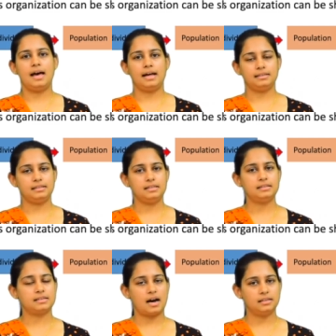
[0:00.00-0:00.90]
and it
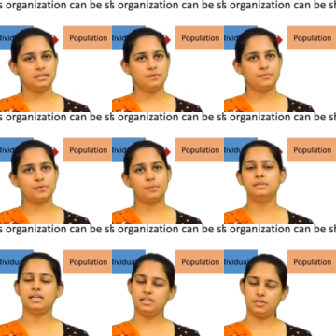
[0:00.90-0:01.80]
is starting
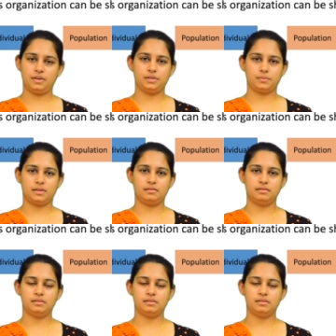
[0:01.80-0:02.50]
from the individual.